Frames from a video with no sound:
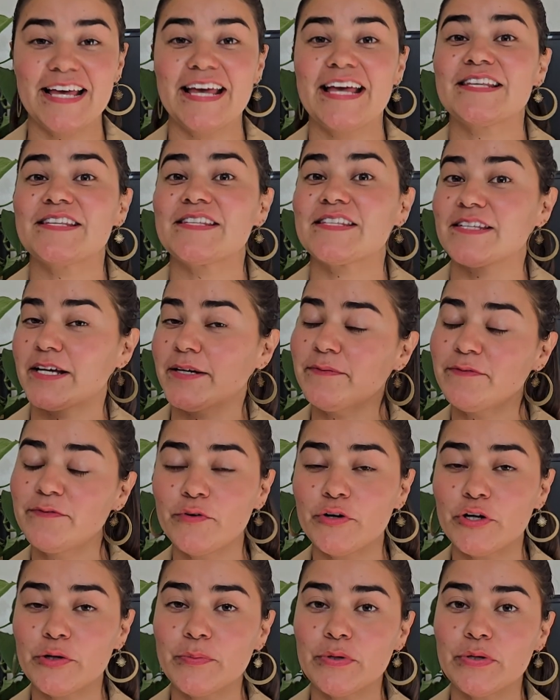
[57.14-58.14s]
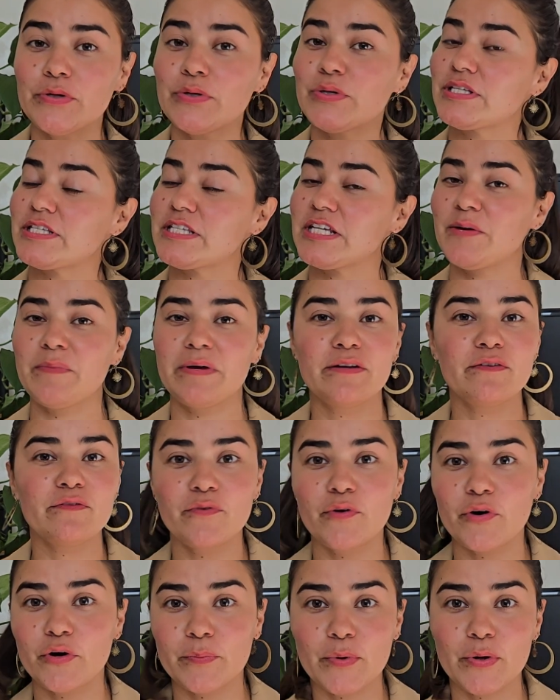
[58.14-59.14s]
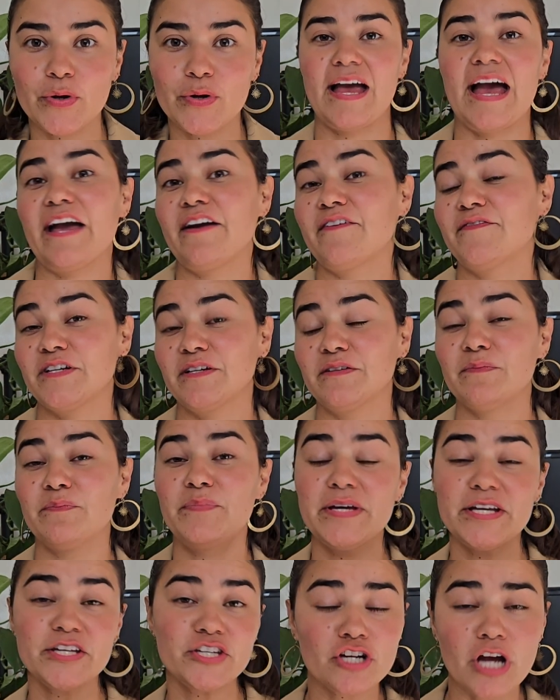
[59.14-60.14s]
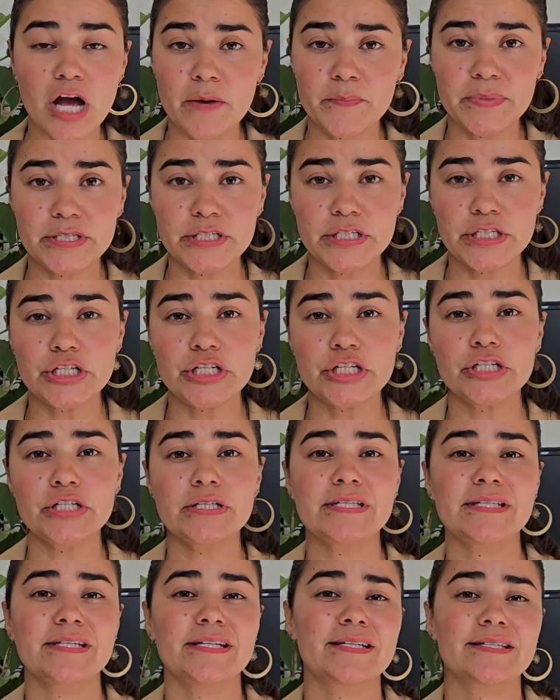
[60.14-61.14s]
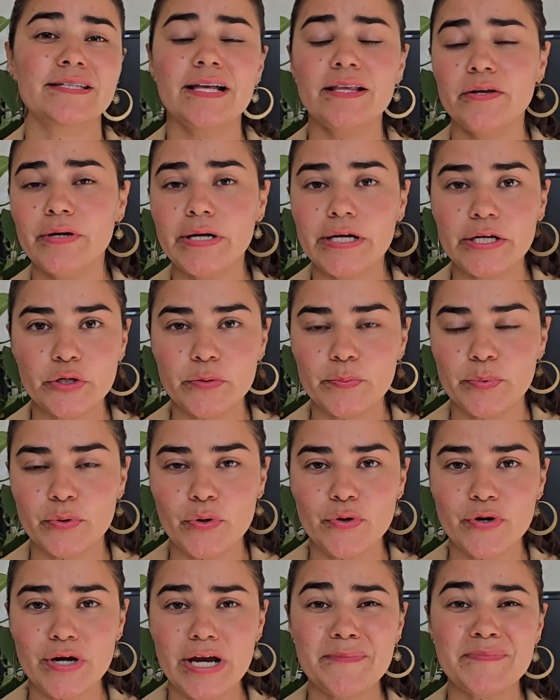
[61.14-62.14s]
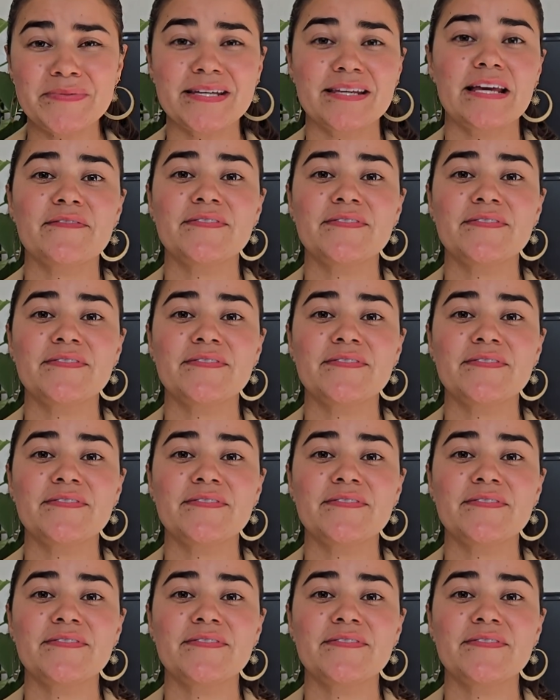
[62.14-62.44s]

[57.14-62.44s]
Some formal, some informal. I've done pitch competitions, accelerator programs, and I've